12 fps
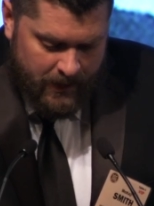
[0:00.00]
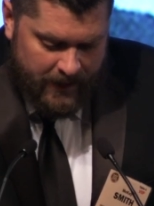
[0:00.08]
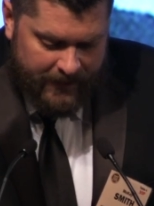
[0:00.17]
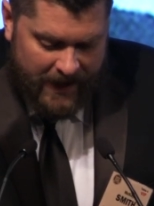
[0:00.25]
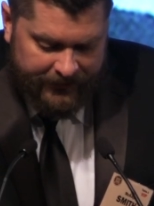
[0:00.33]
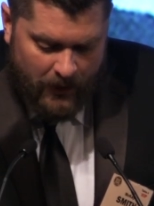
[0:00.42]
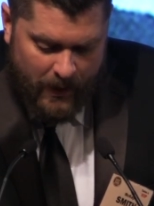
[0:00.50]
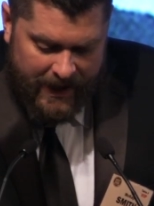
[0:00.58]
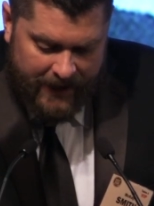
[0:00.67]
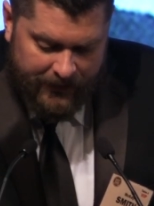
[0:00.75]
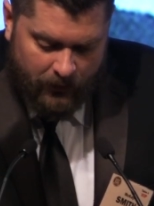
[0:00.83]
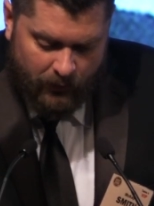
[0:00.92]
And that's how I
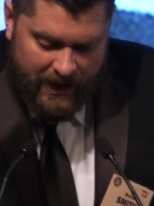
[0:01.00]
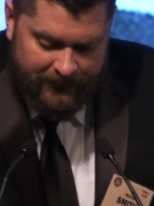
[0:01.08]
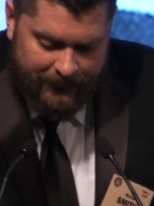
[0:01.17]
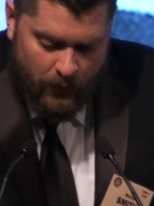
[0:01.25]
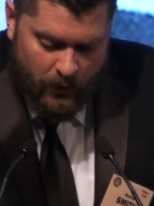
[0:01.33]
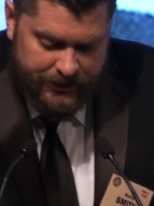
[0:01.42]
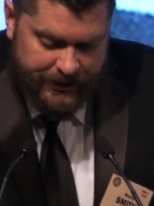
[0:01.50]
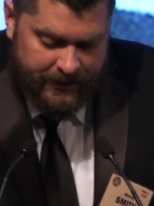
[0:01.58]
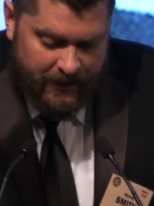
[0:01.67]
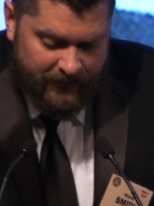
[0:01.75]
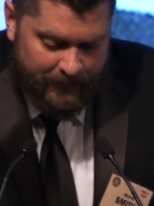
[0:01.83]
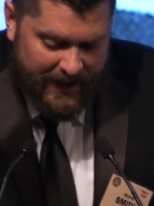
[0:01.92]
had the great fortune
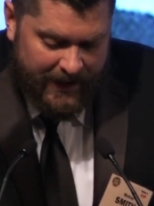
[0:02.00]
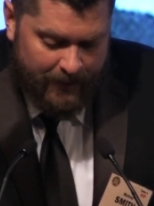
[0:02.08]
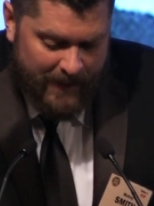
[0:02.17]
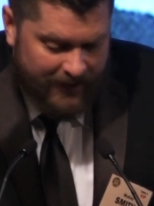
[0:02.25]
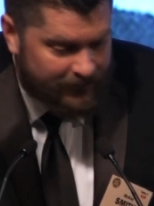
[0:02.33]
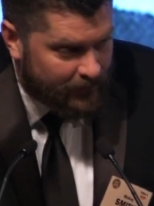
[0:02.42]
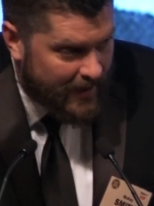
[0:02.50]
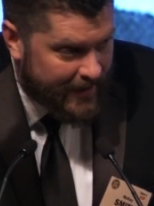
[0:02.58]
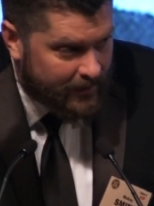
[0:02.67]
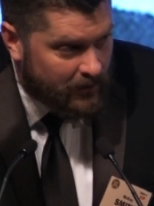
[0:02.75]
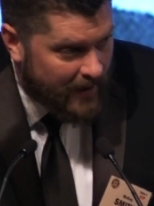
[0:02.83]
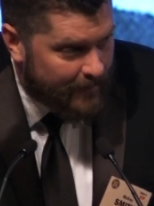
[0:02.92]
of meeting my
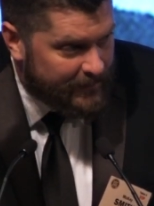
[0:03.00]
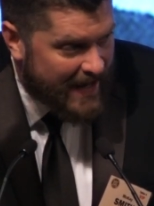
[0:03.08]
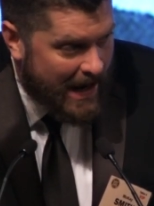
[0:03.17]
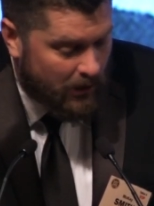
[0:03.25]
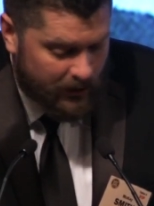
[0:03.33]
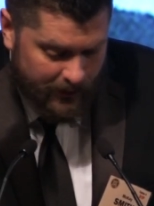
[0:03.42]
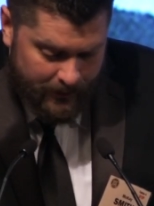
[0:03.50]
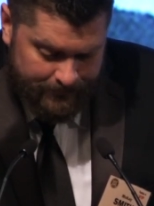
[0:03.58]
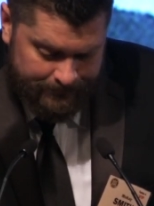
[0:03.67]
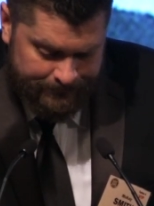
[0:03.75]
friend, Clem Dowler.